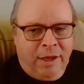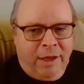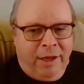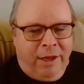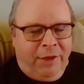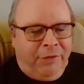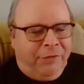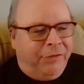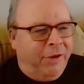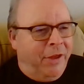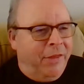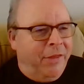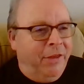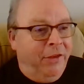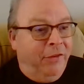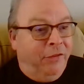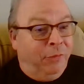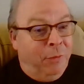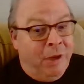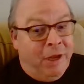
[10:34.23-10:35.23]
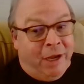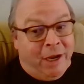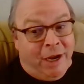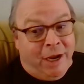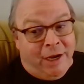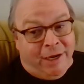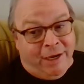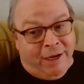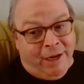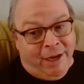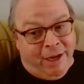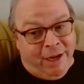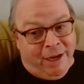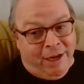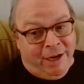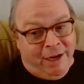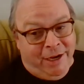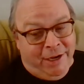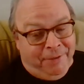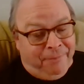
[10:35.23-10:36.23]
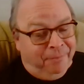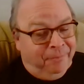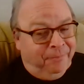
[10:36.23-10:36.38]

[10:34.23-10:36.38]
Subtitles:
It's this week I did